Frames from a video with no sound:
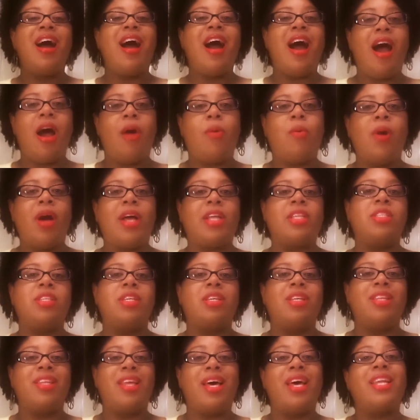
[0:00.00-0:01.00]
I watch
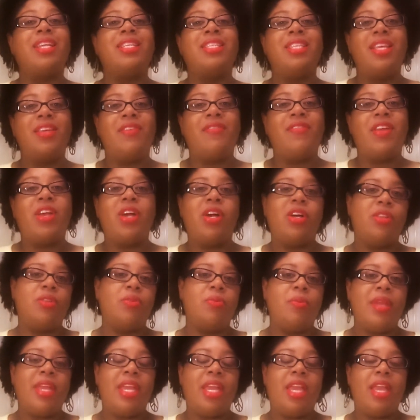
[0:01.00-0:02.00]
a lot of TV on the
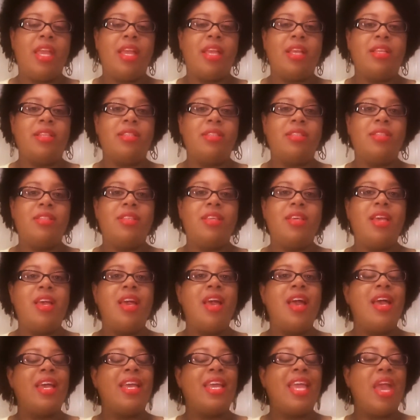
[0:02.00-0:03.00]
weekends.
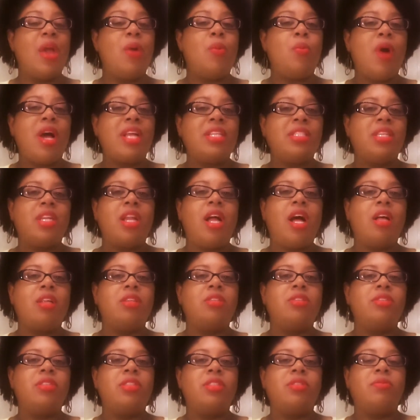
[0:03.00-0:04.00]
Can't watch it all
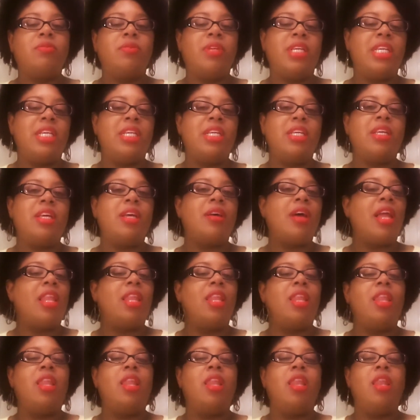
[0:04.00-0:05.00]
during the week. I
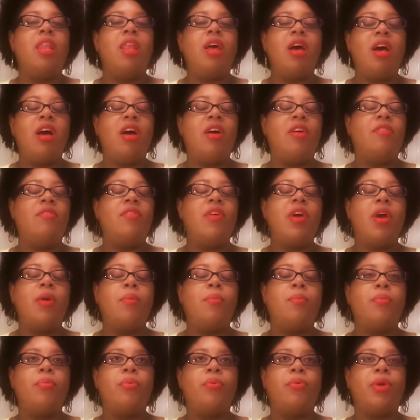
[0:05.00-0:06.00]
love
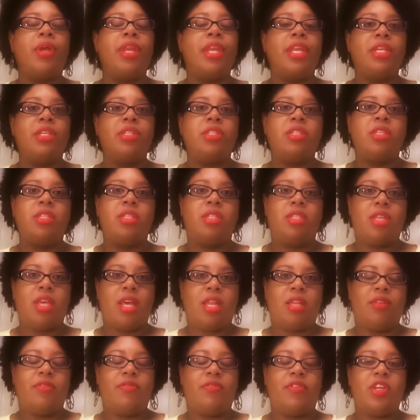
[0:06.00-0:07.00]
British
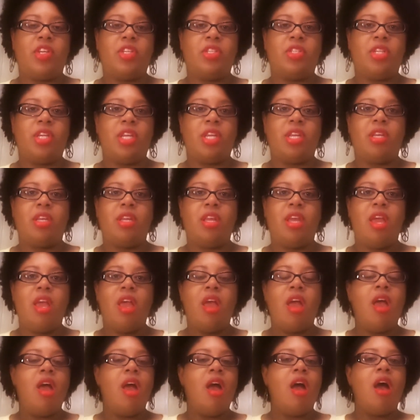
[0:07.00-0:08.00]
television.
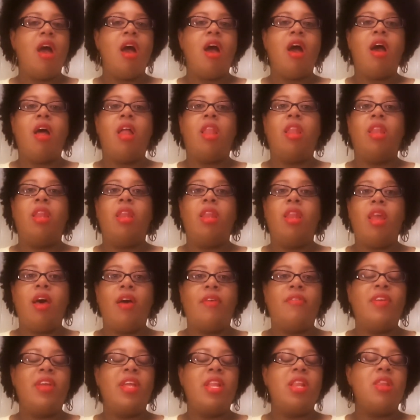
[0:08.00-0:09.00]

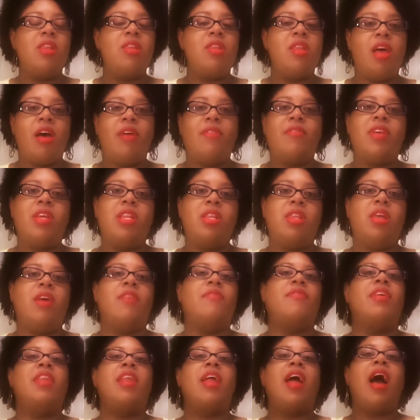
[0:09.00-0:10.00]
Love it, love it,
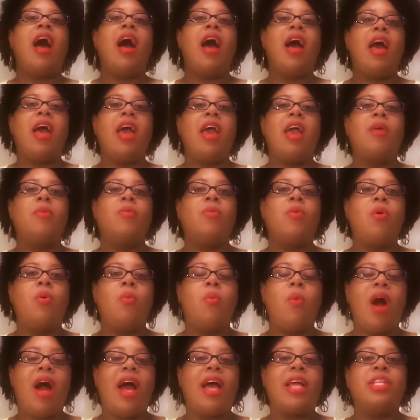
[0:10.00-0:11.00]
love it. I will
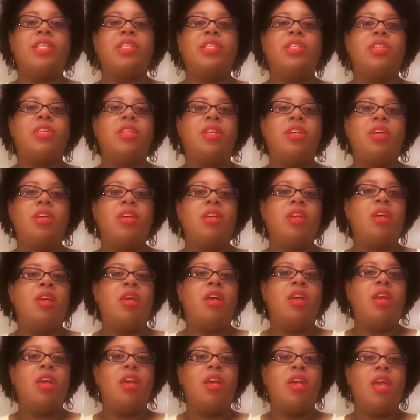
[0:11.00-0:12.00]
watch
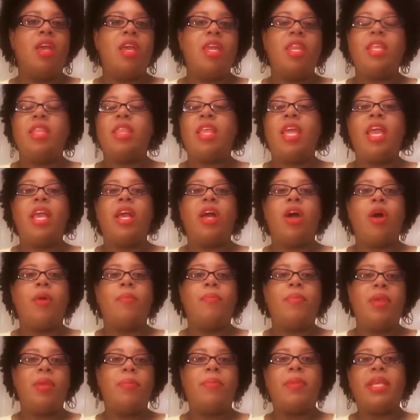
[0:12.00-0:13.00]
anything
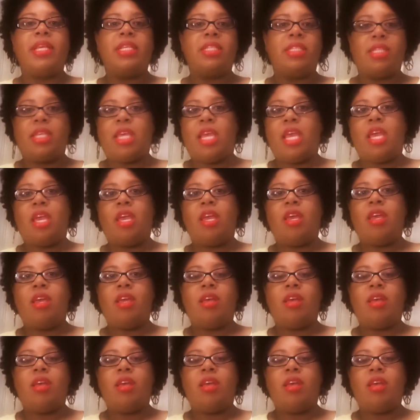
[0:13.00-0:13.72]
on BBC.